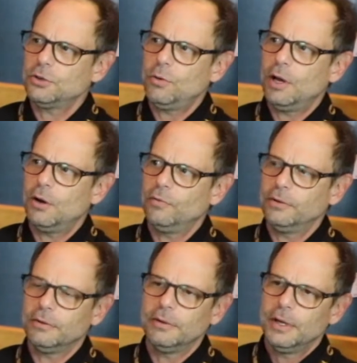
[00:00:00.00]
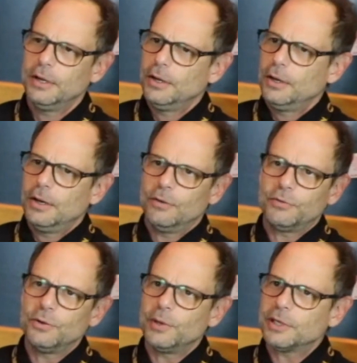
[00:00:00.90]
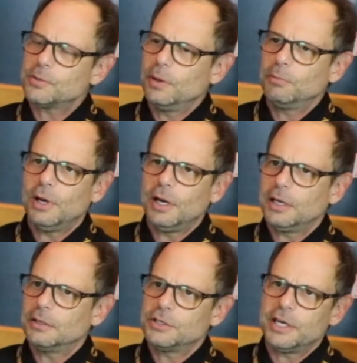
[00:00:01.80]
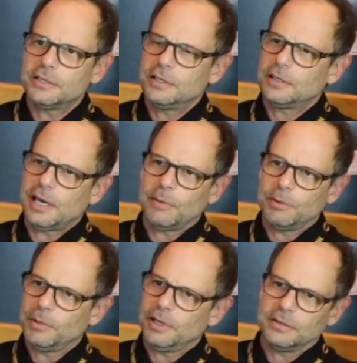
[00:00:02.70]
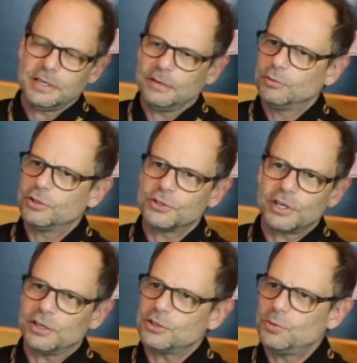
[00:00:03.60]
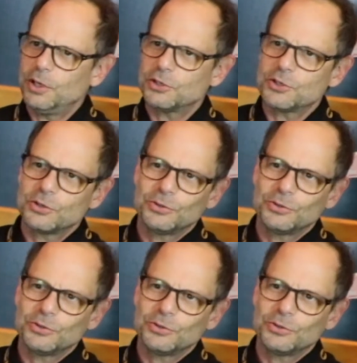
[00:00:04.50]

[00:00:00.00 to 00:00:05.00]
12 and a few weeks went by and jesse came to me and said we're just going to switch